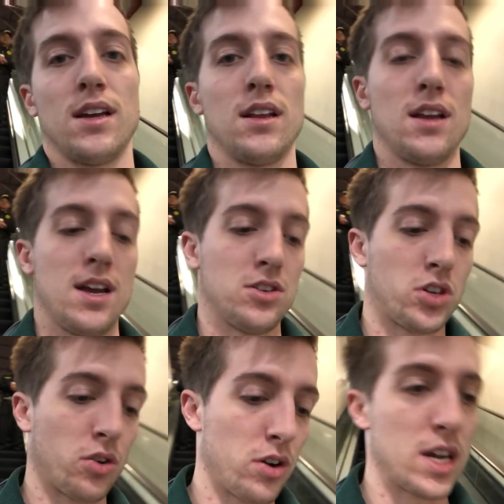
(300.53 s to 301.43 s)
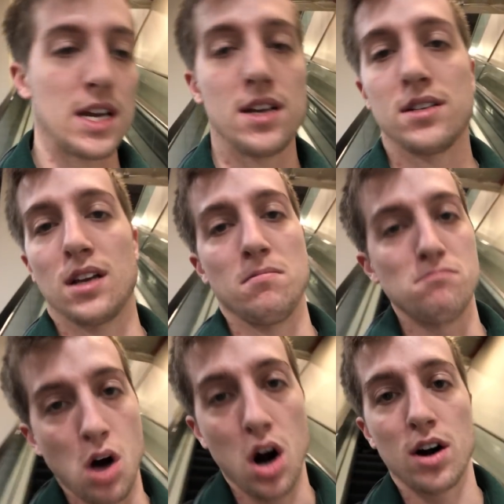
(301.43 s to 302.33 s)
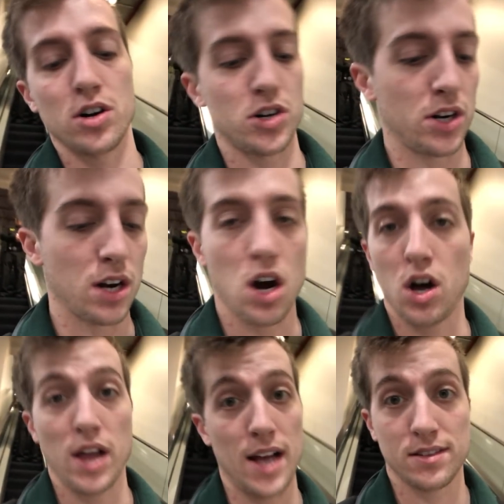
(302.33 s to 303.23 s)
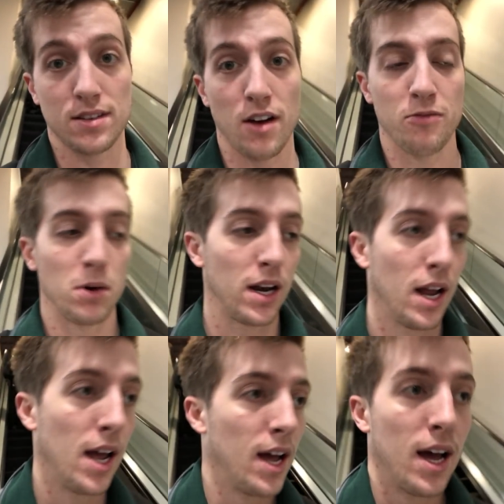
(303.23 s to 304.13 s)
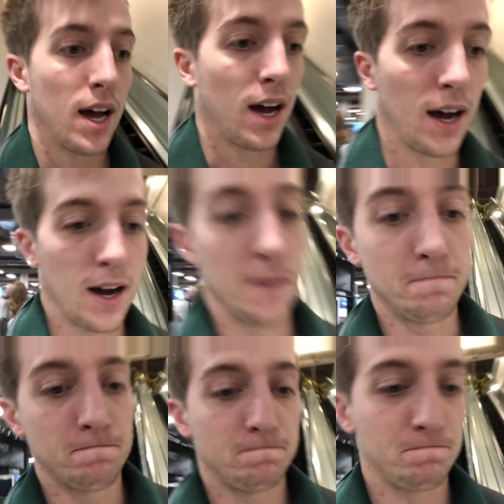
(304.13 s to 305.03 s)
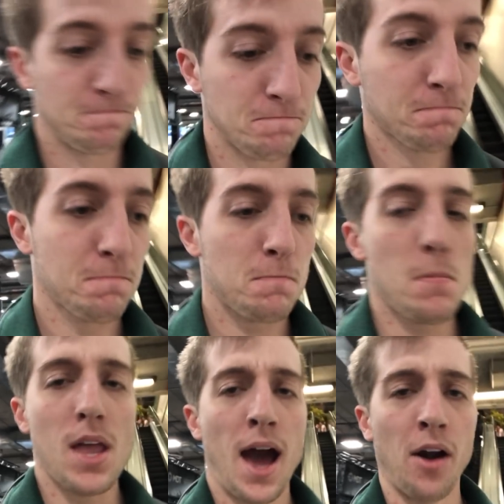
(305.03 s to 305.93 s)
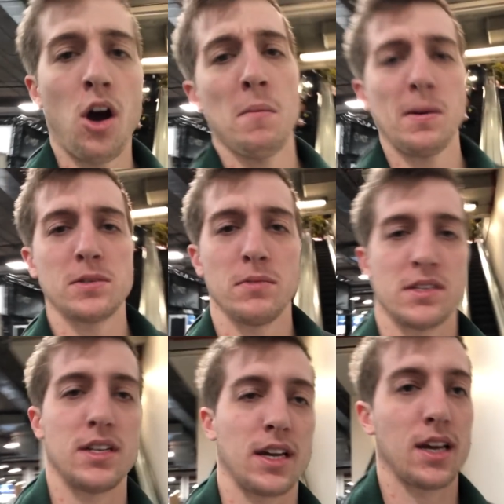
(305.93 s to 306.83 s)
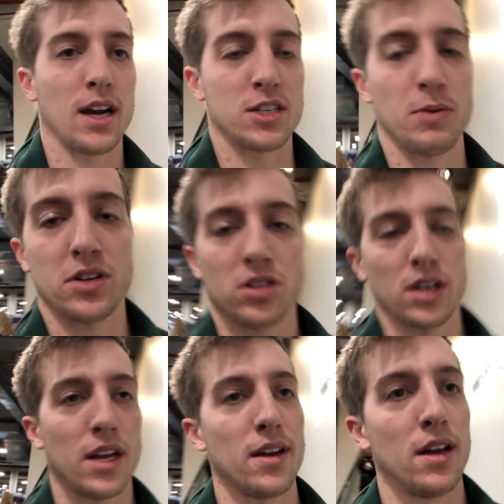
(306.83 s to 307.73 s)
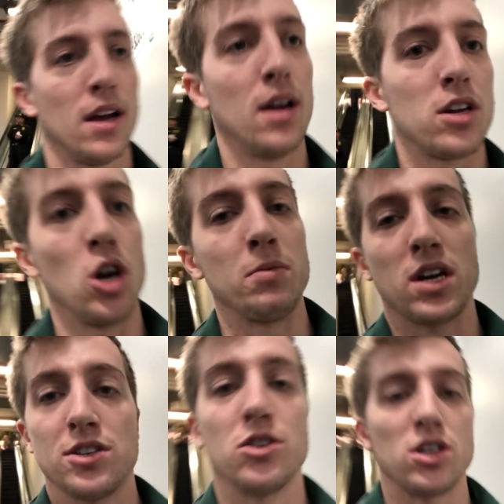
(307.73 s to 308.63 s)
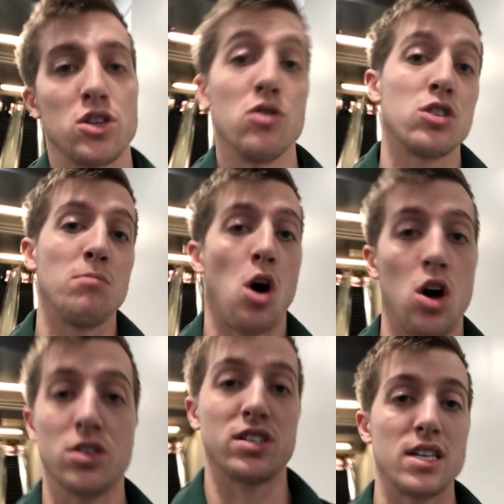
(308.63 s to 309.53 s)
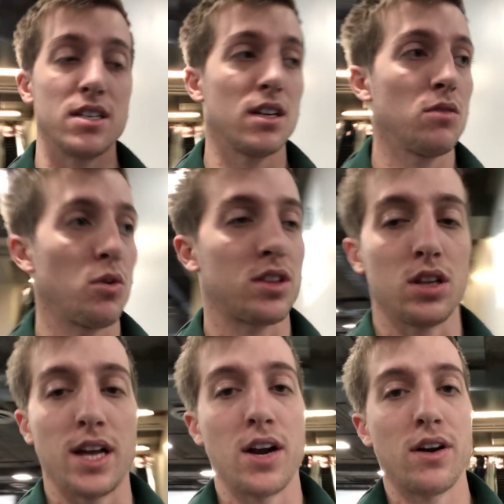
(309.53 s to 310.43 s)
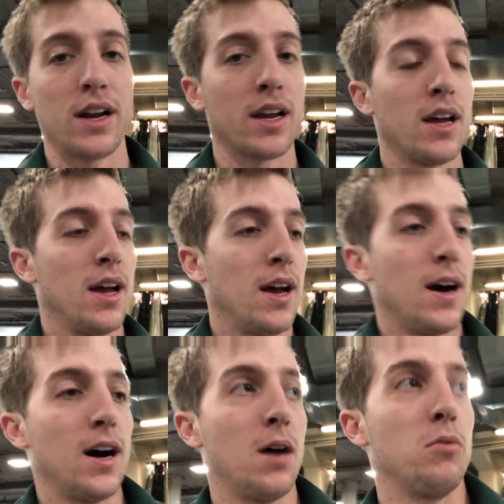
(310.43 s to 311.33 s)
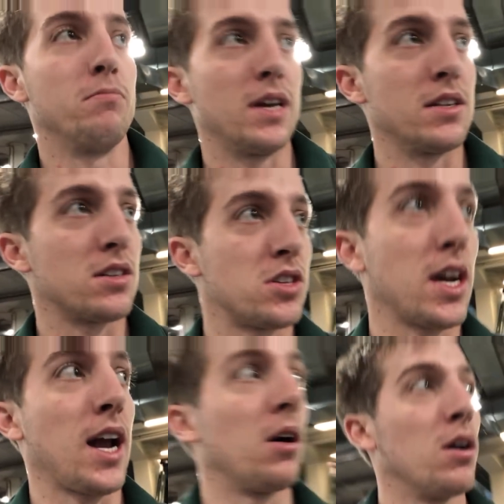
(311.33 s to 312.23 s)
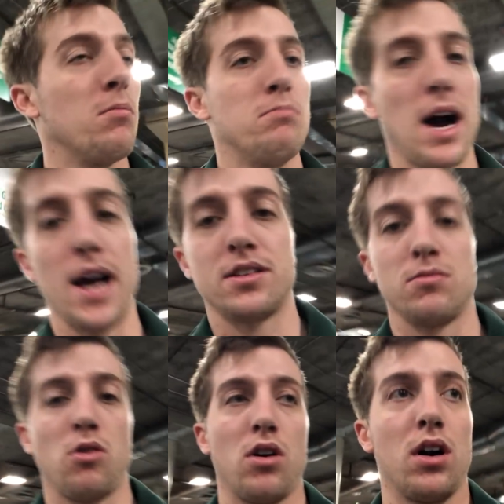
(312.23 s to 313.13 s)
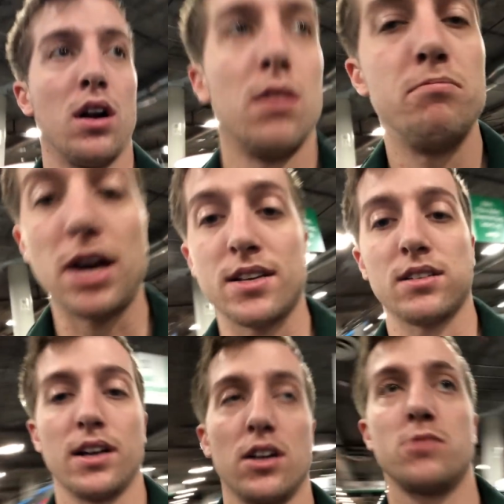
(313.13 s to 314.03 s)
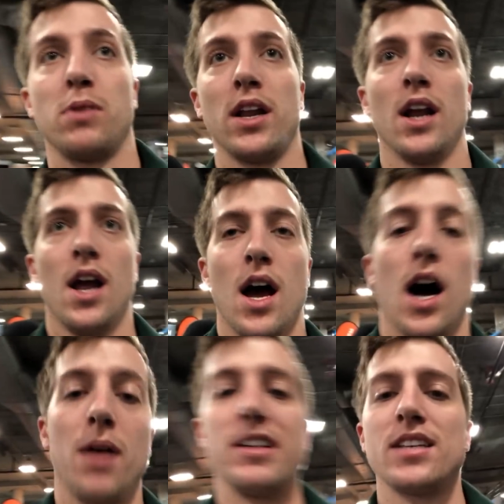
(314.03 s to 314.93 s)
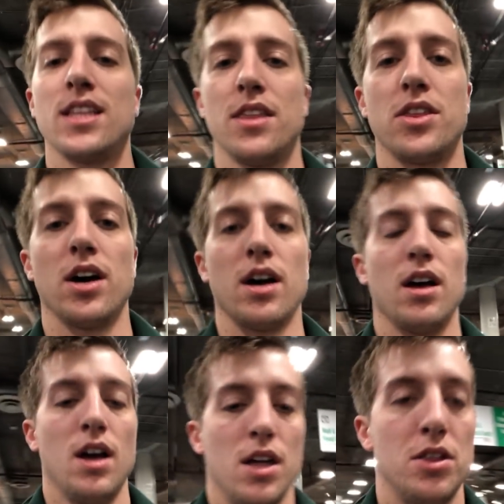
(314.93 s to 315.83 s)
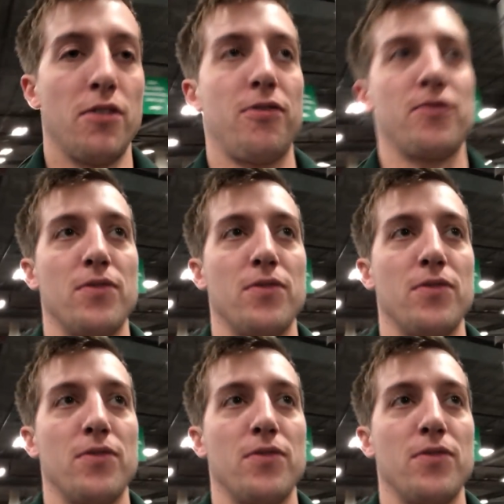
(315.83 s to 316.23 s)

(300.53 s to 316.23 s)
and trees and marsh and all that stuff. But I don't know, I'm optimistic, especially, you know, because you can use them all season with the layering. Means that you got to buy some more base layers. But he said that the